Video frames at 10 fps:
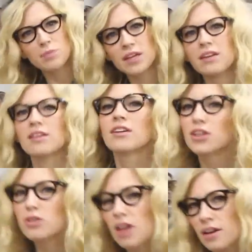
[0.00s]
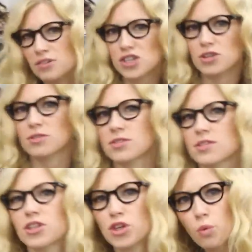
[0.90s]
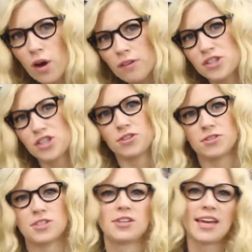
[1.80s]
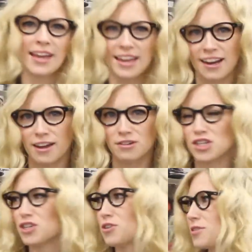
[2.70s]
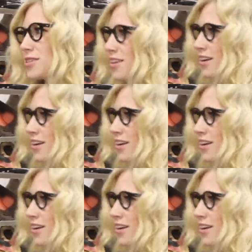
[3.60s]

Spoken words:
me, you love shoes. You love shoes. You can't get enough shoes.